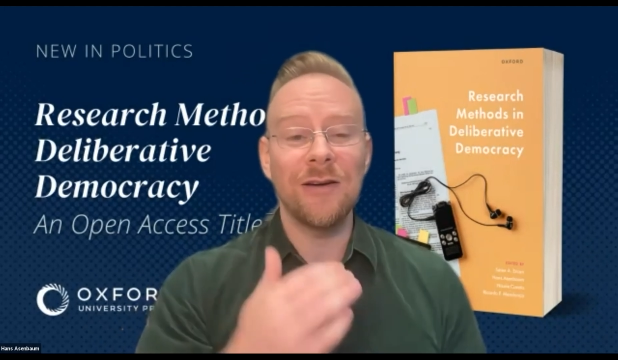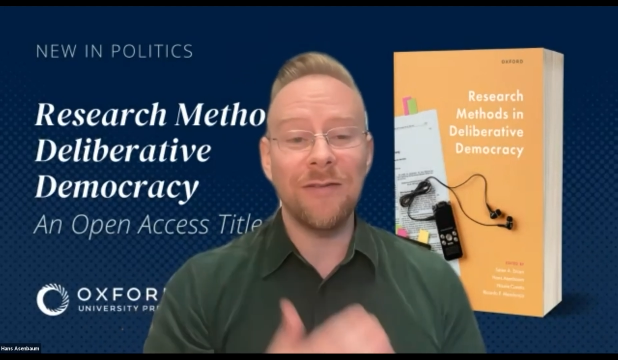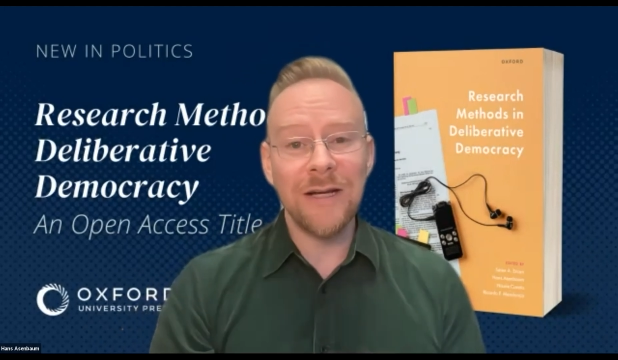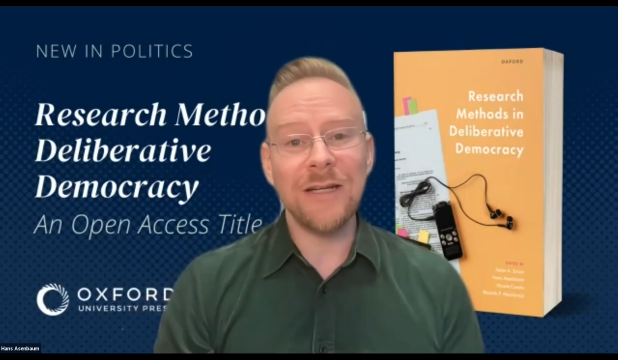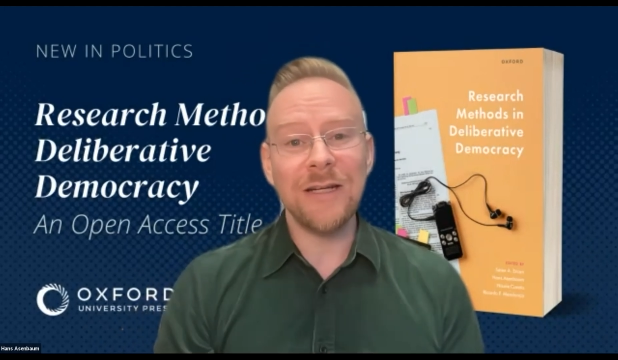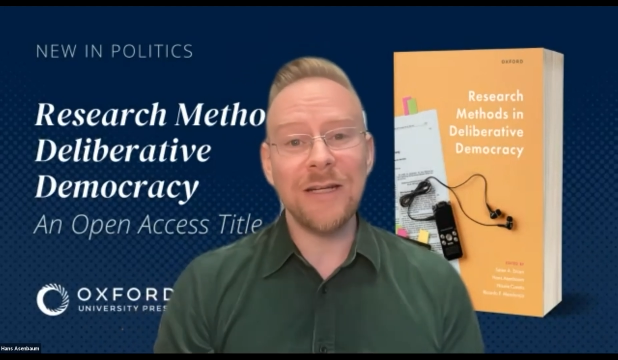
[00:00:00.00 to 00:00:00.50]

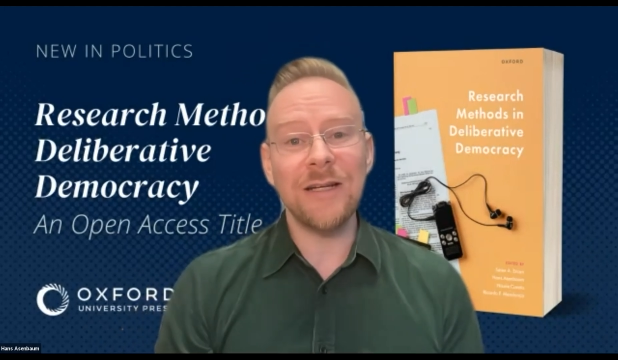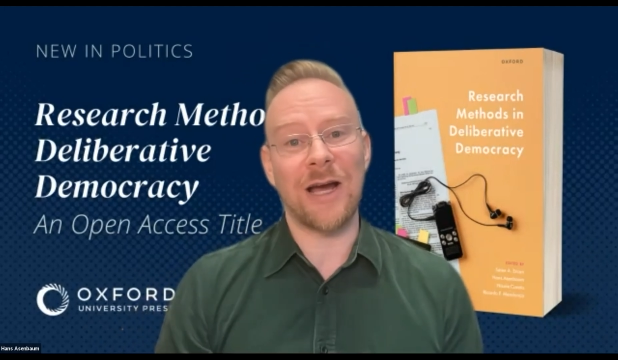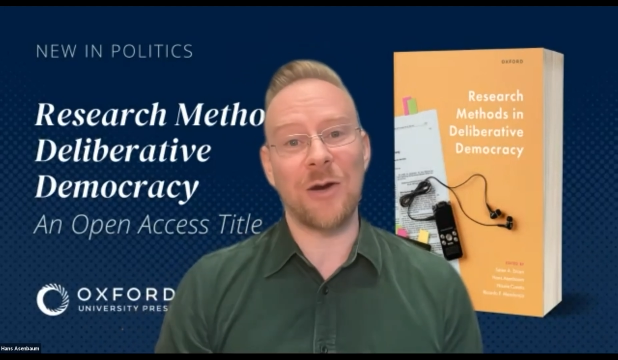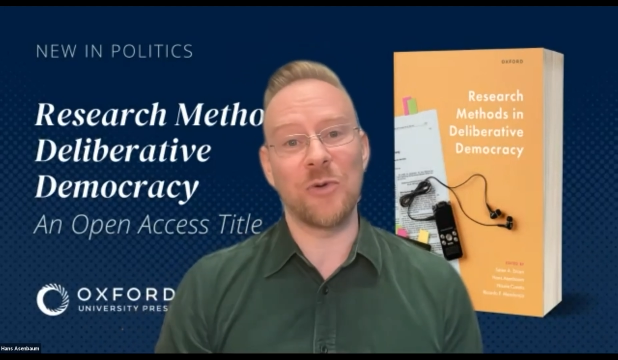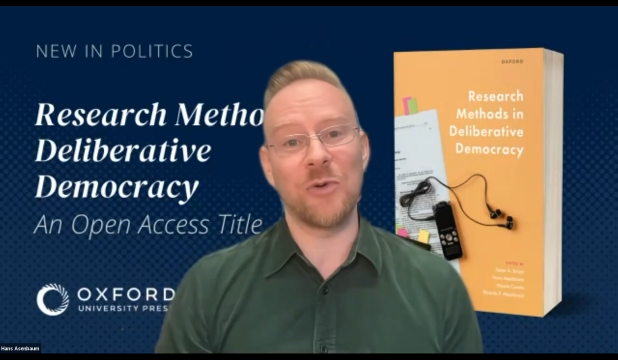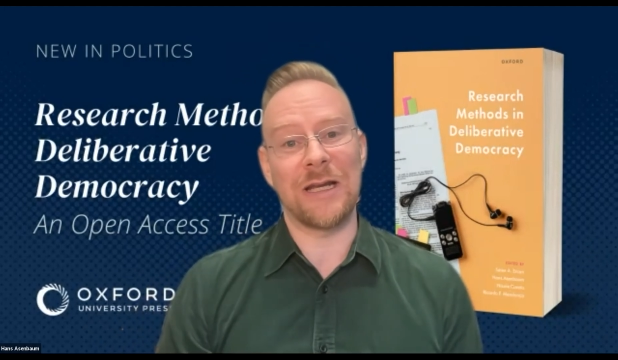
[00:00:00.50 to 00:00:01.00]
Finally,
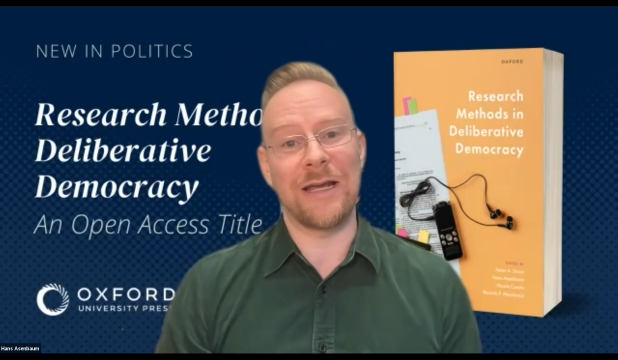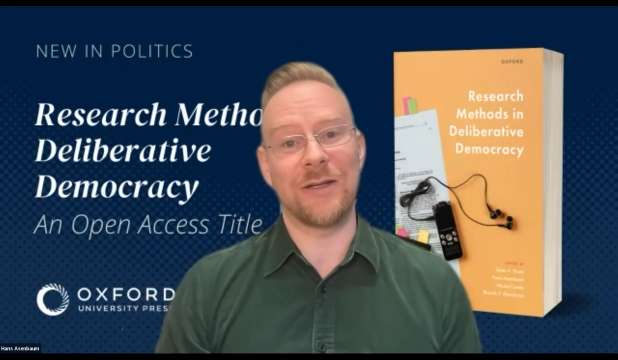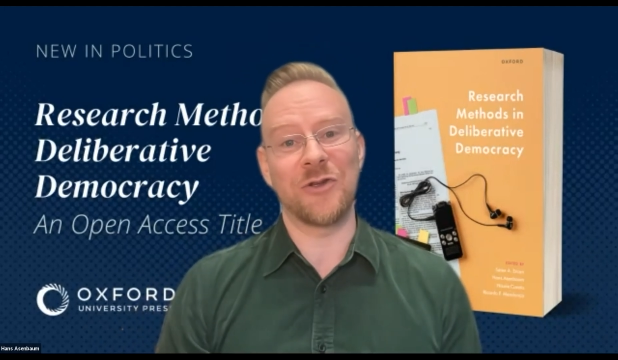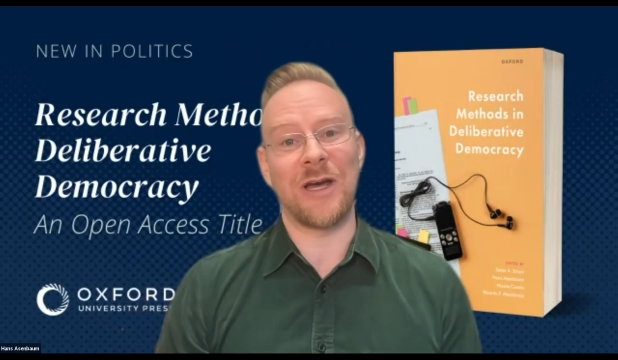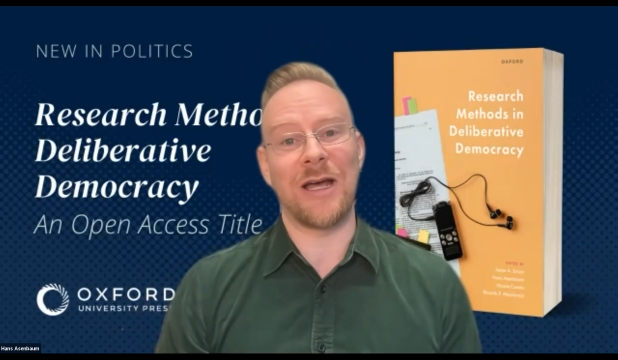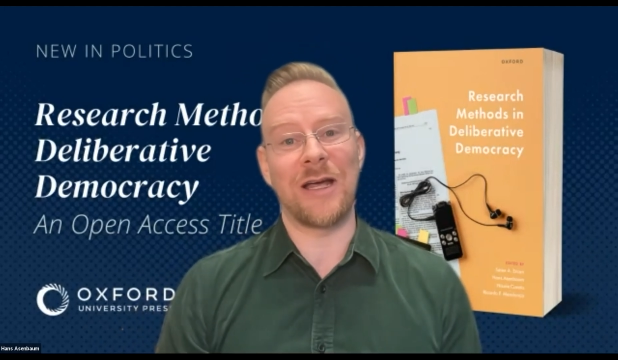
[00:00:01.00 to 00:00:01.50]
I would like
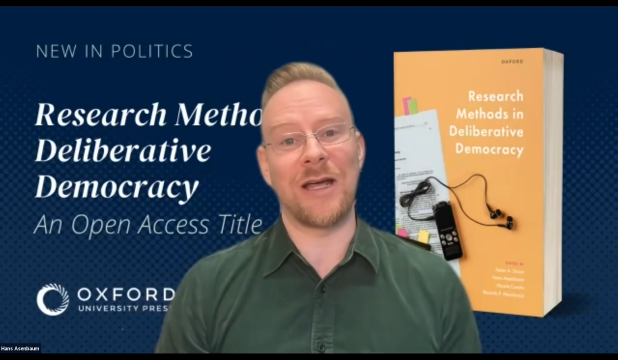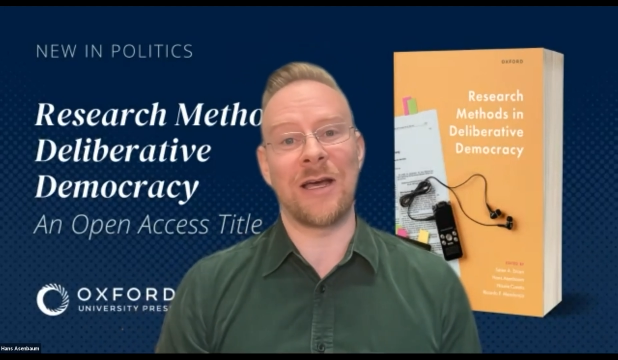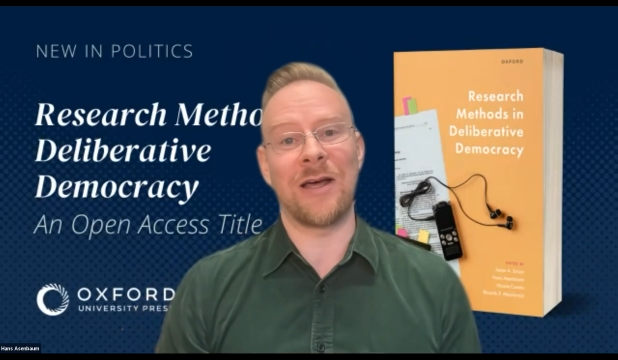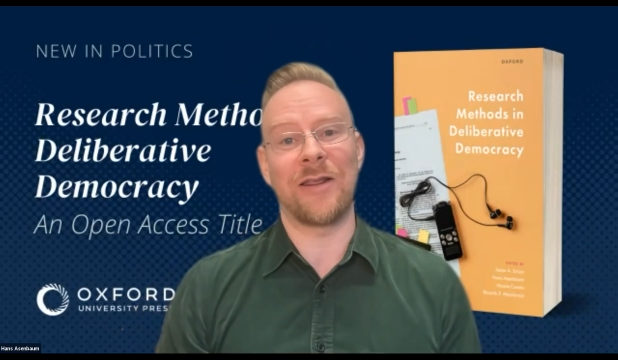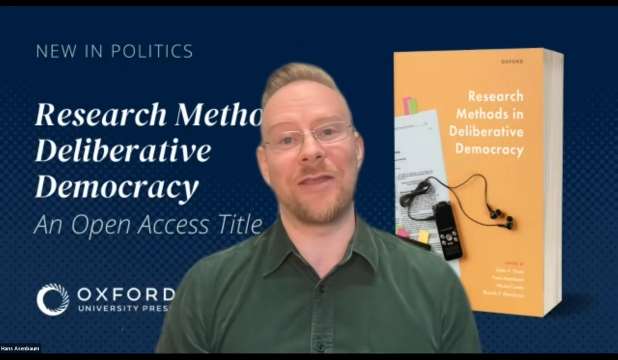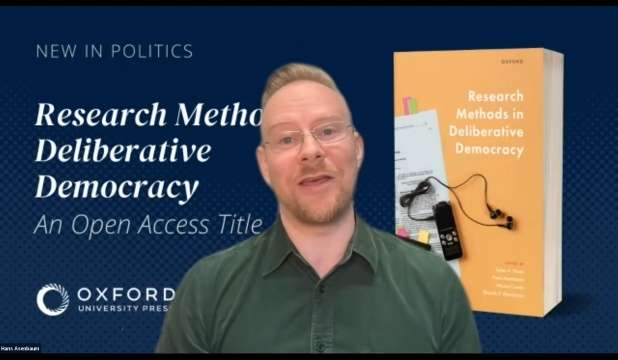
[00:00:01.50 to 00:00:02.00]
to
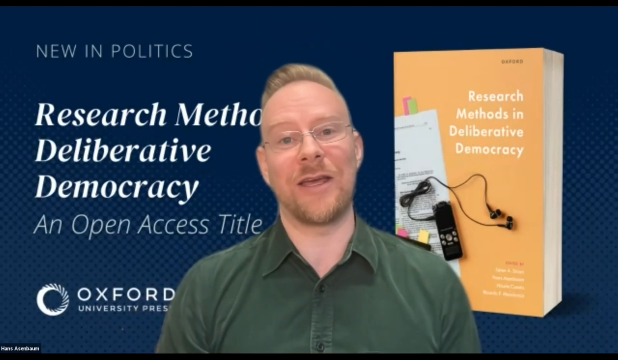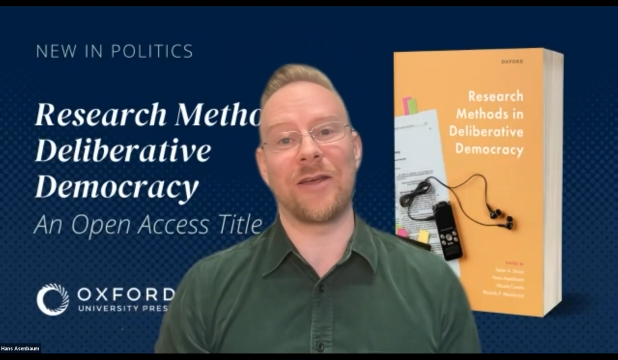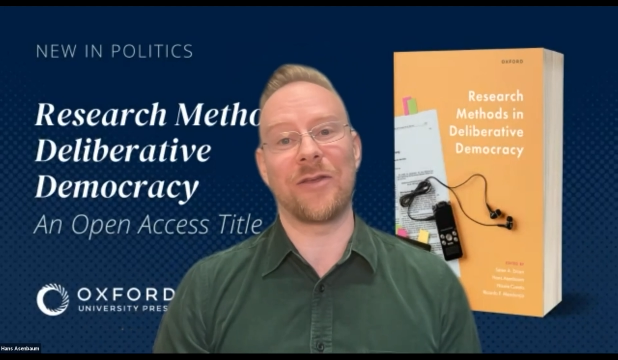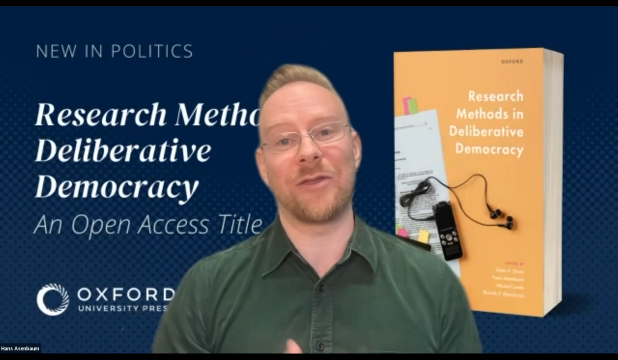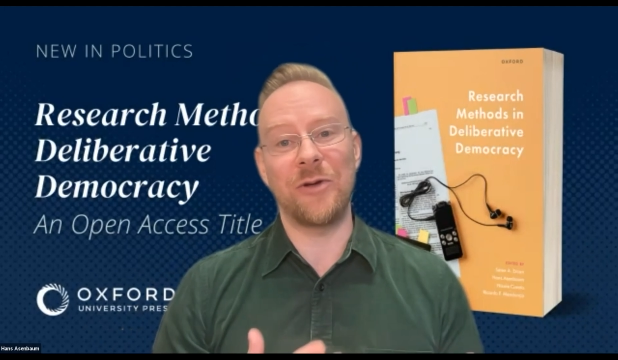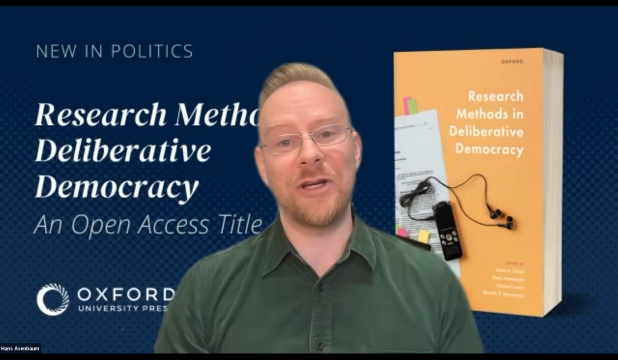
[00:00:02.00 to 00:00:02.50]

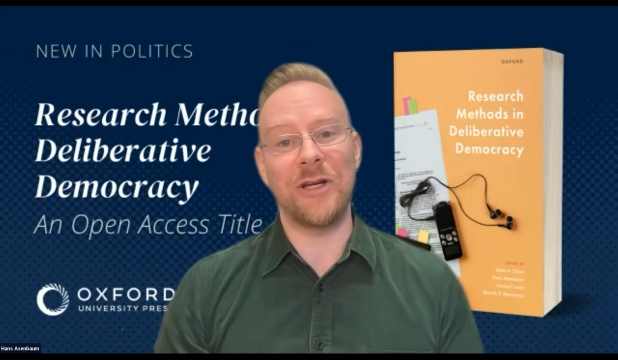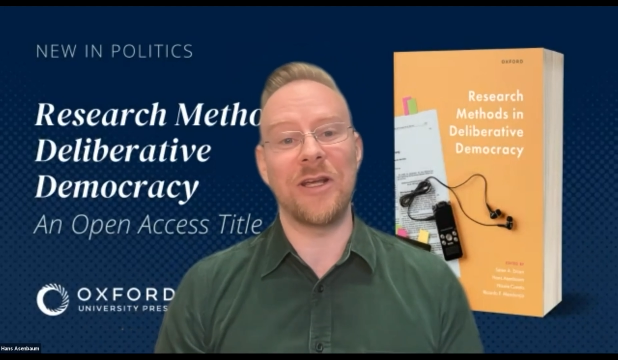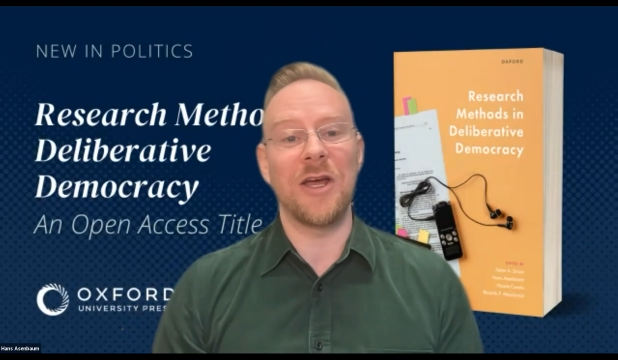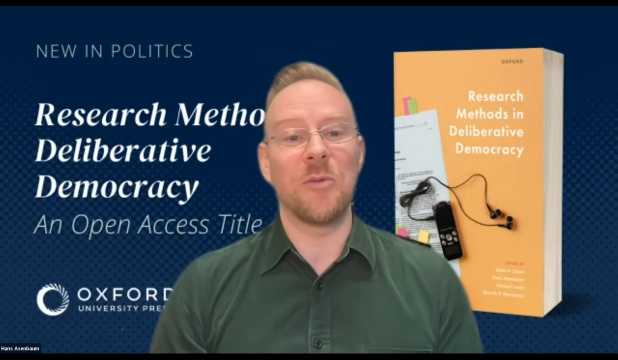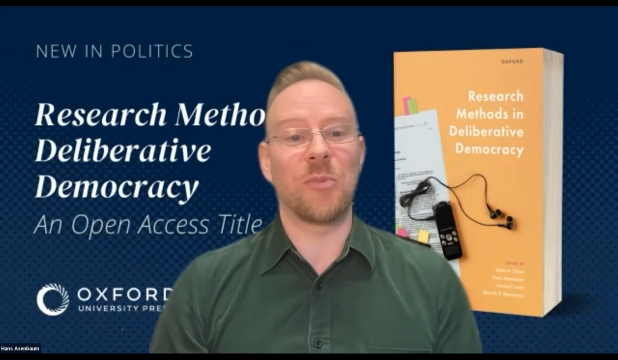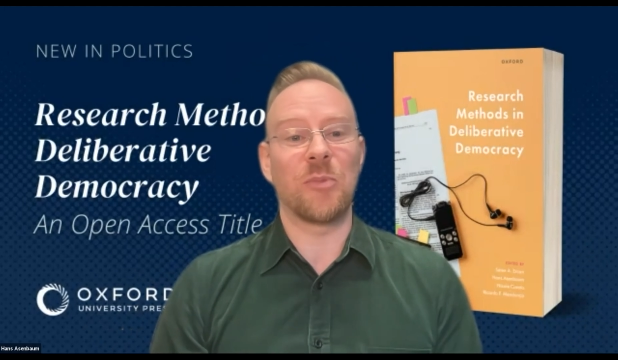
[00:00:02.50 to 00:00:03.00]
thank 3